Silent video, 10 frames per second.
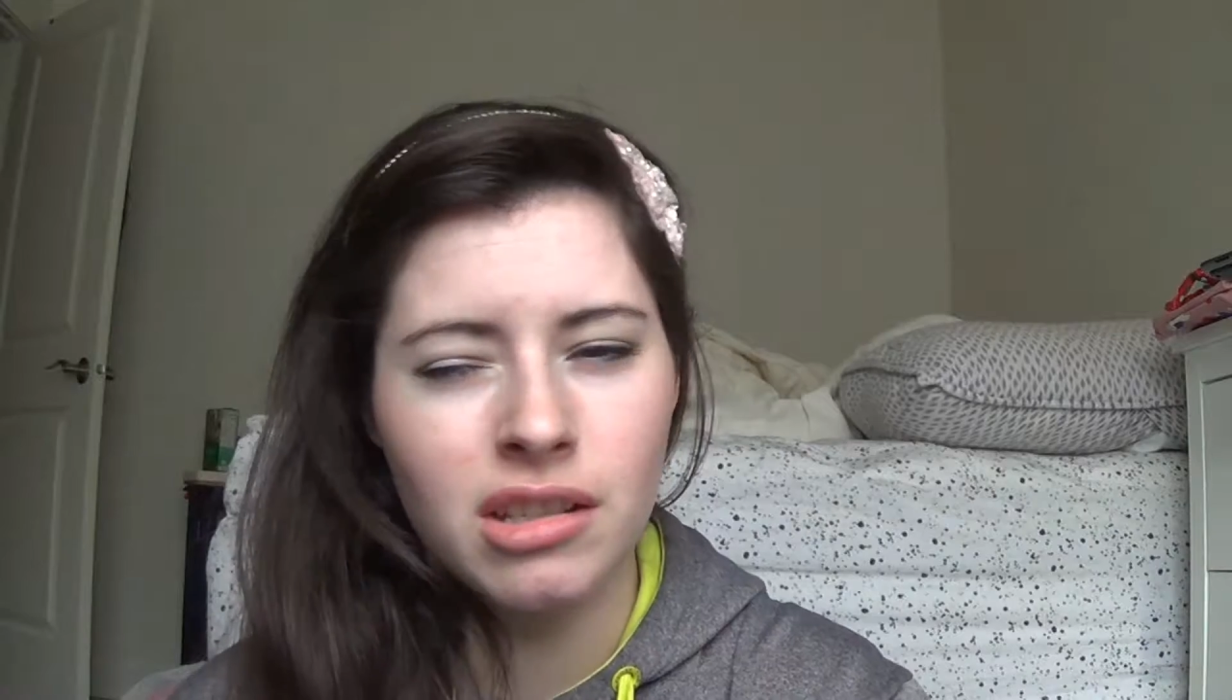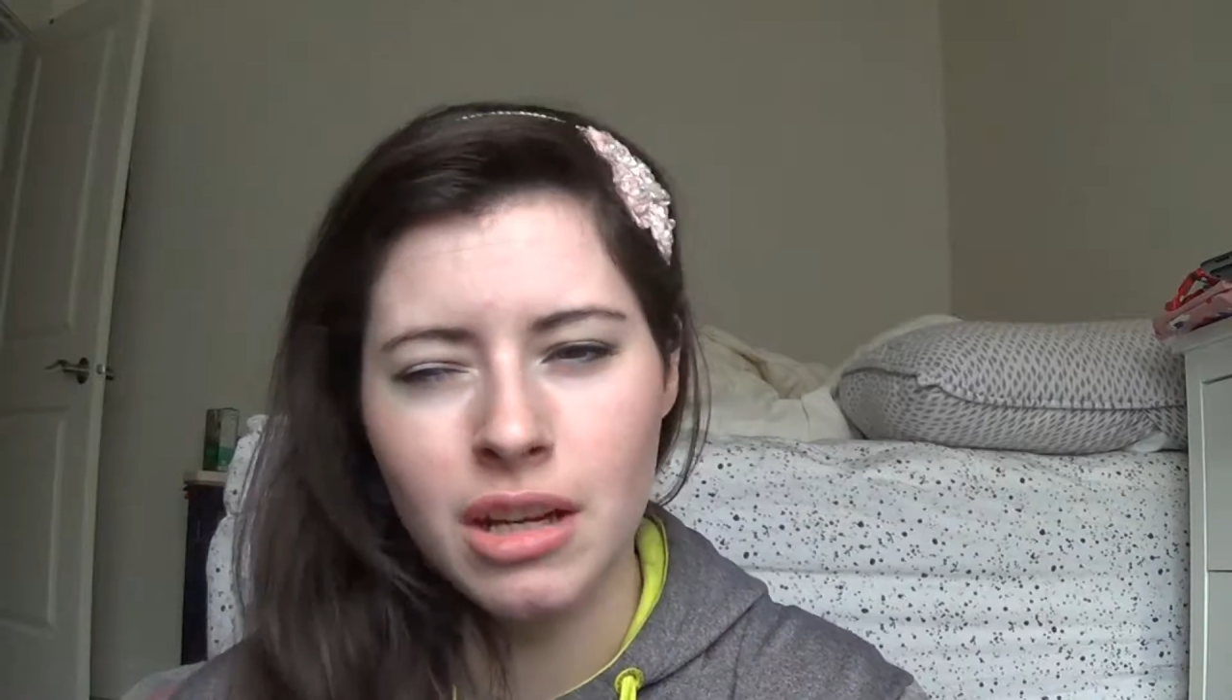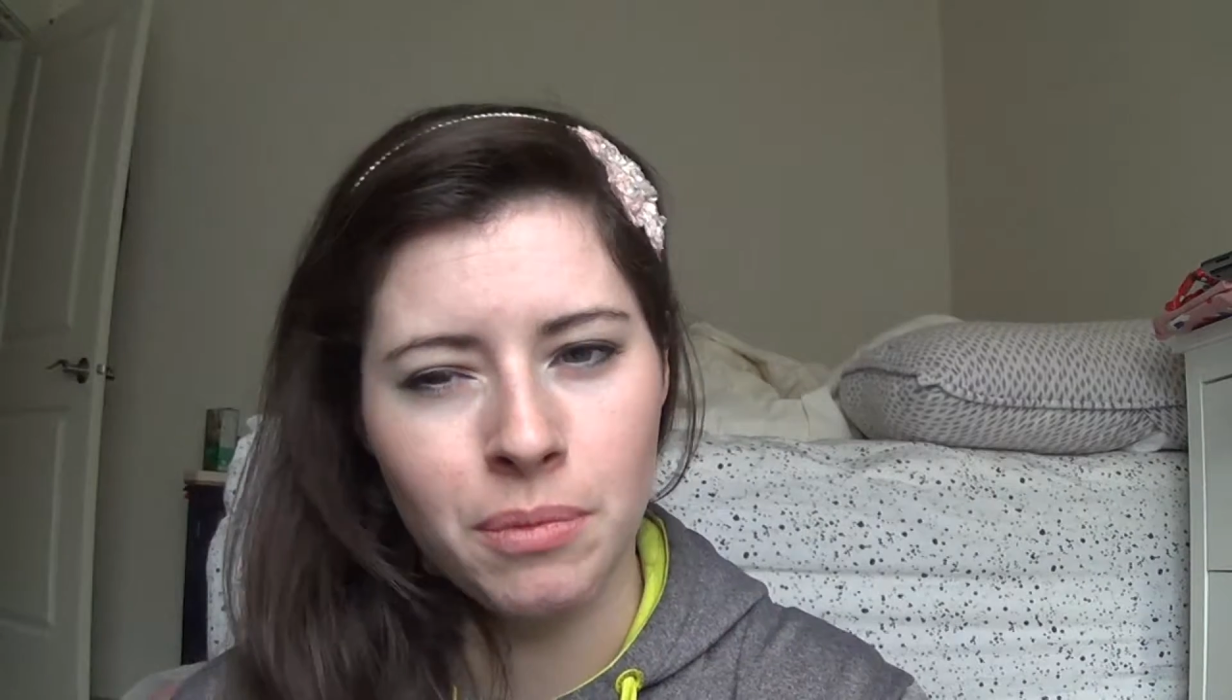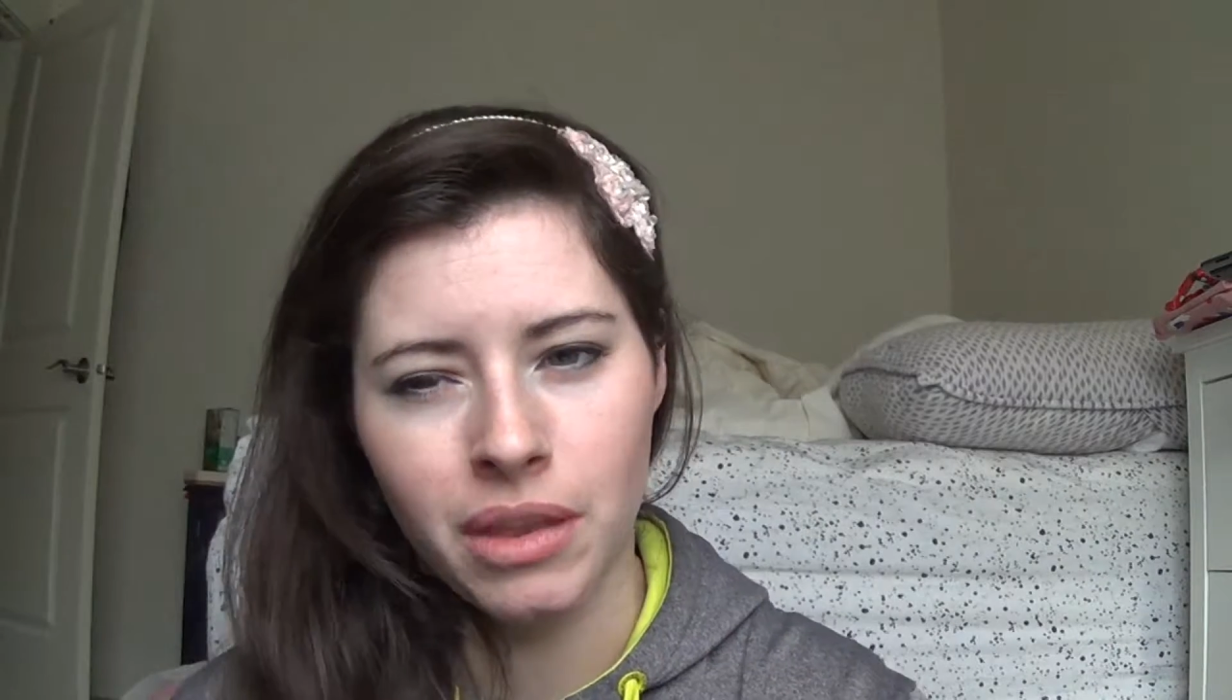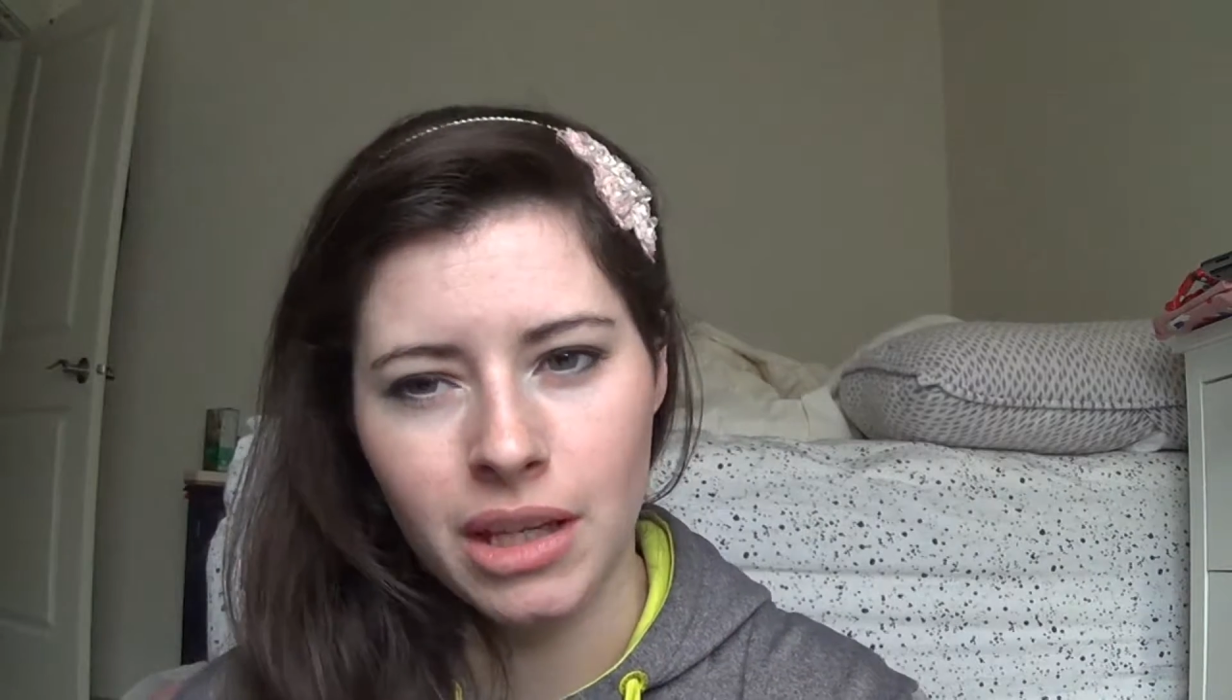a
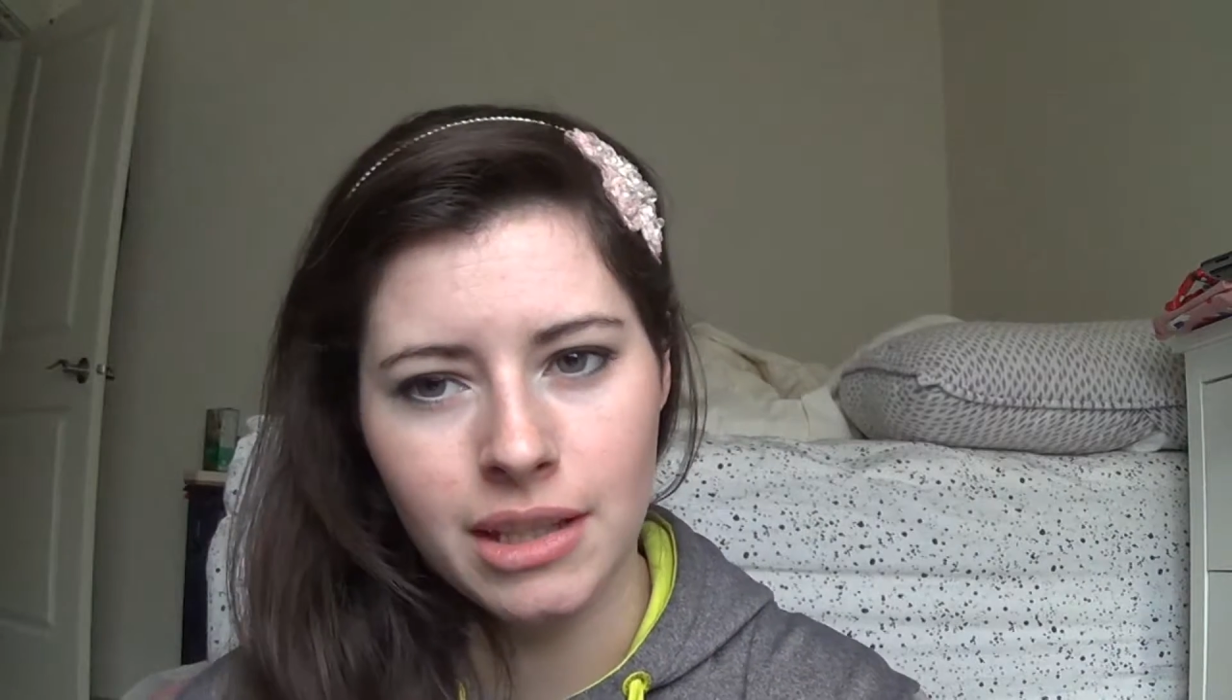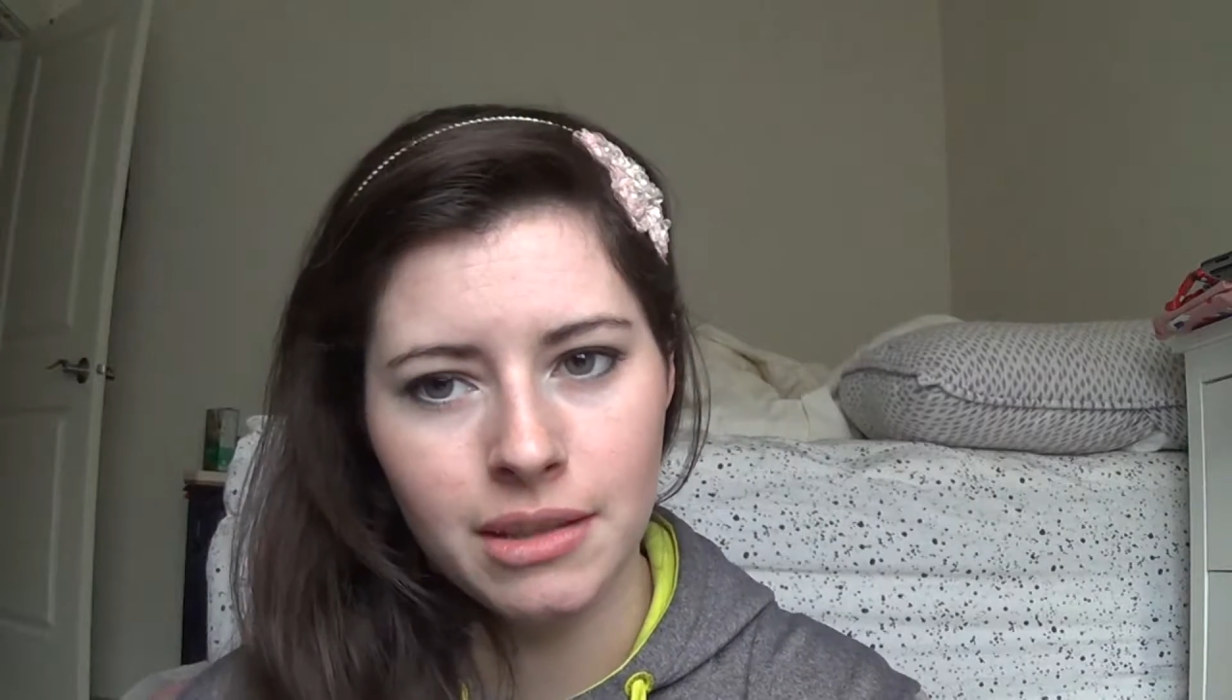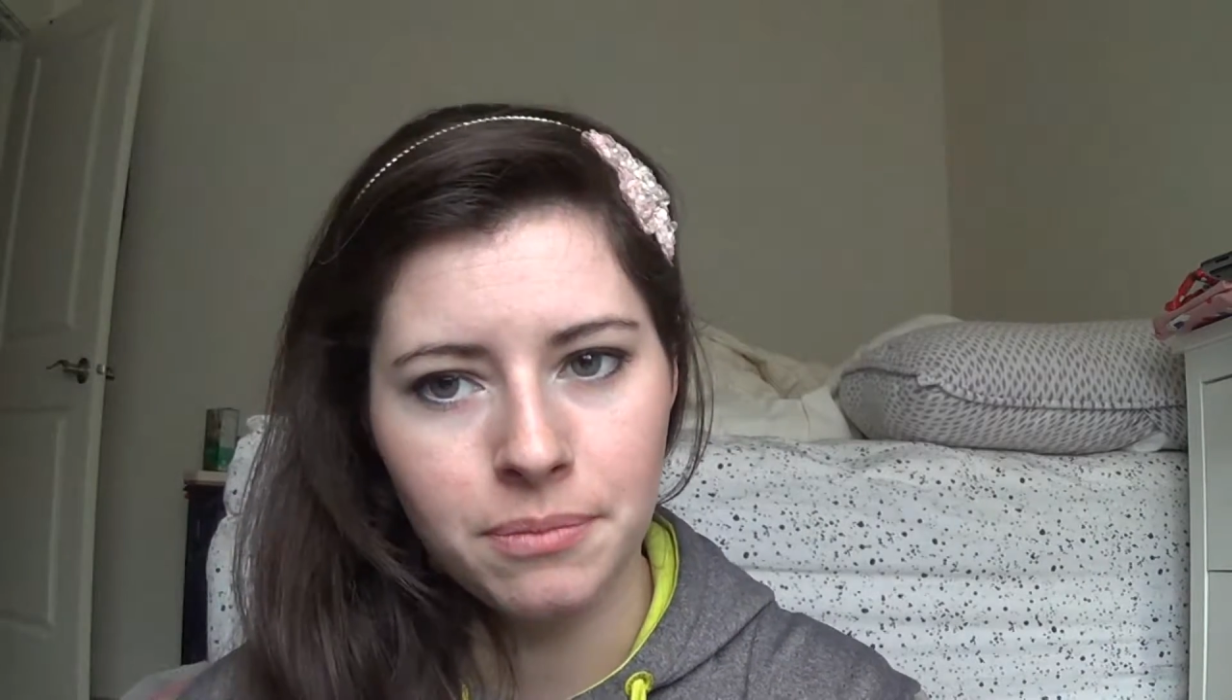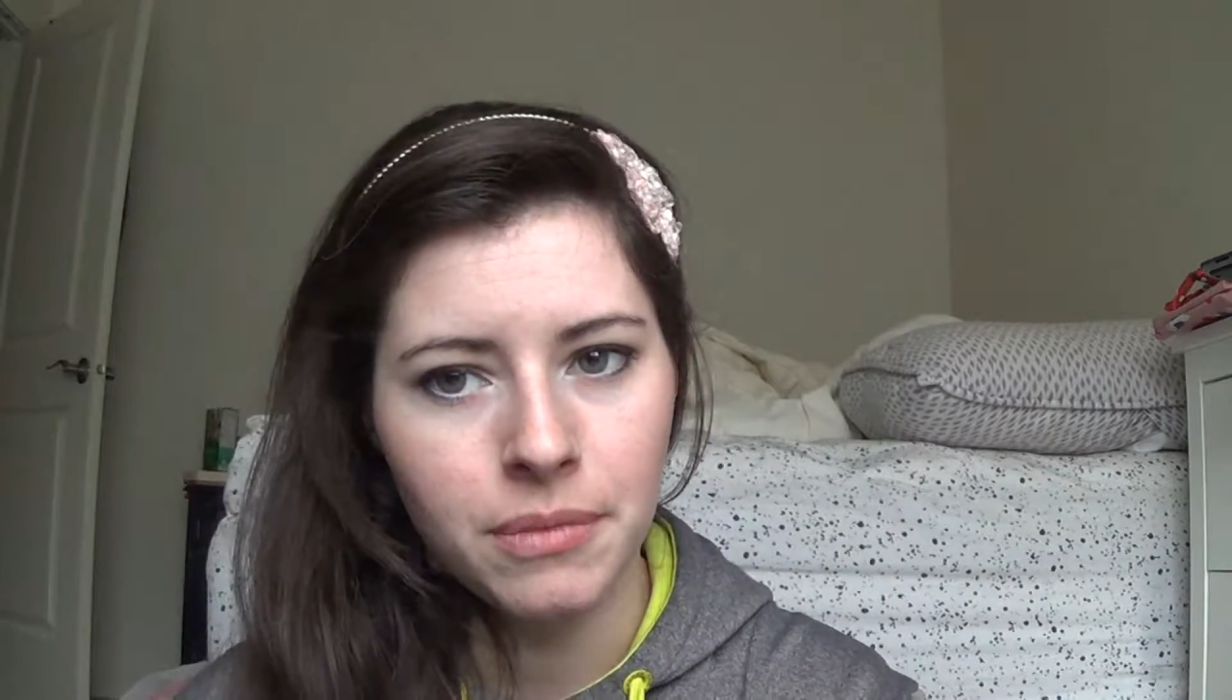couple things.